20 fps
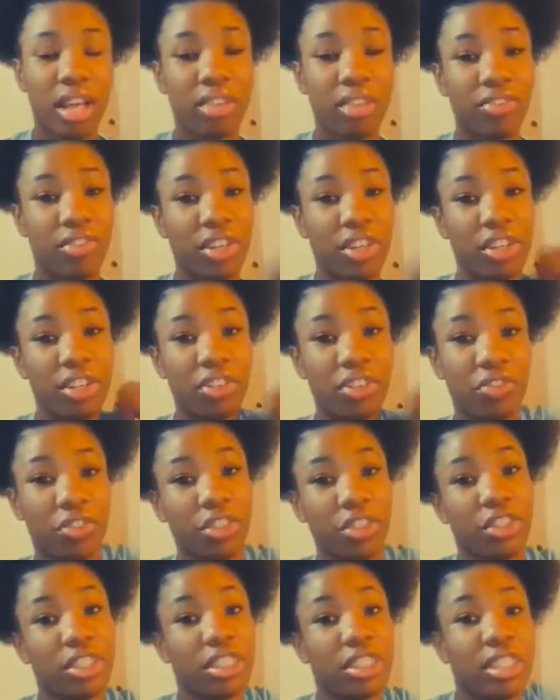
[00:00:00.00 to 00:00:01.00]
very
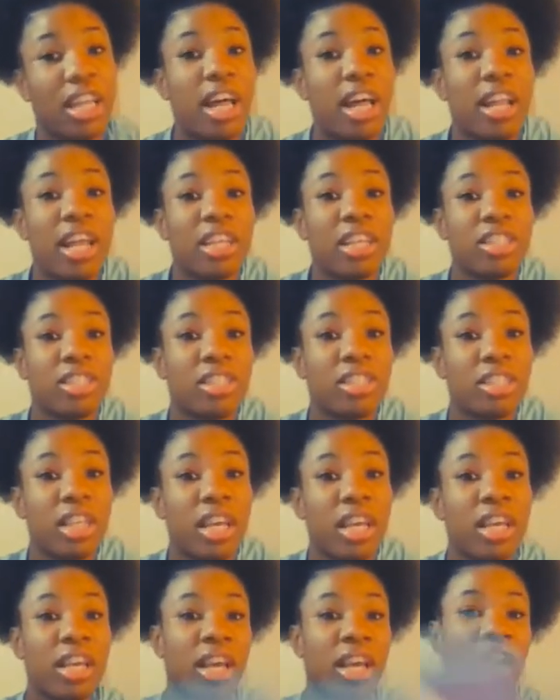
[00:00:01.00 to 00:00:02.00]
versatile, I should
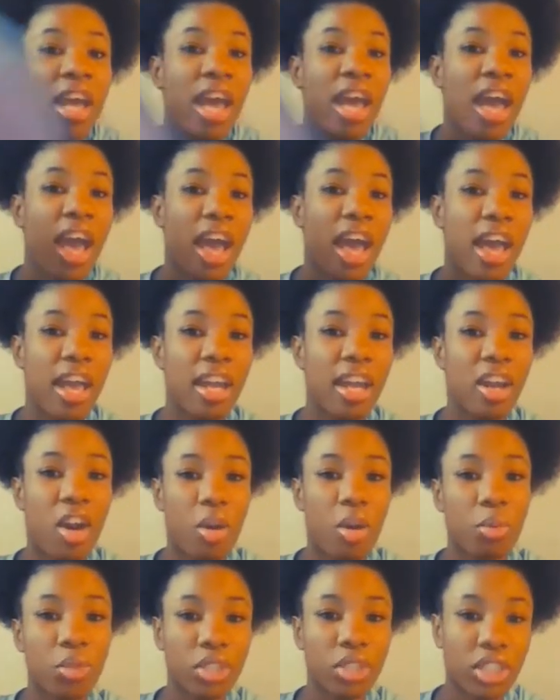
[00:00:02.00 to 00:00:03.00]
say, and
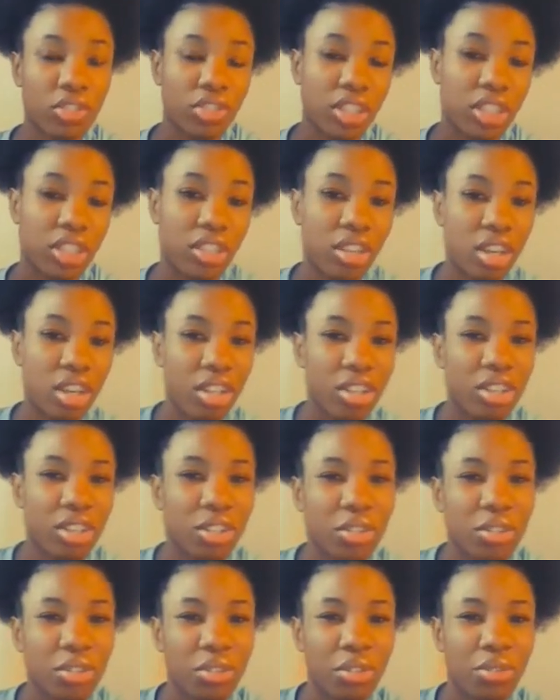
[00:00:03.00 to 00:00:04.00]
almost every song you
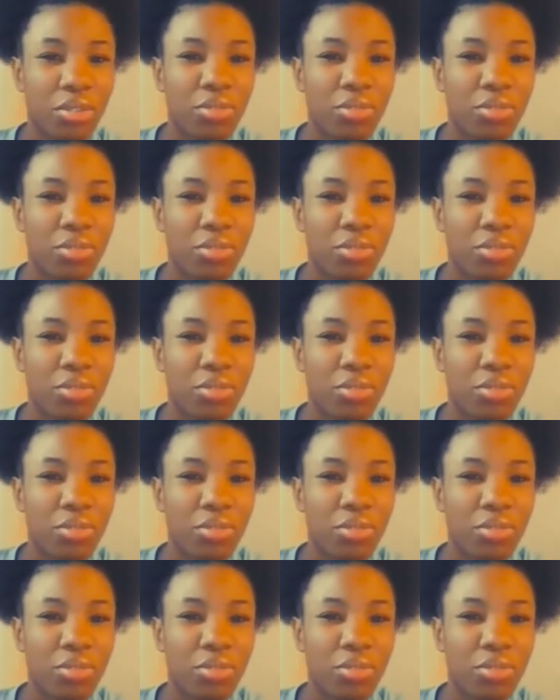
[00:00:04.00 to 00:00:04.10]
do.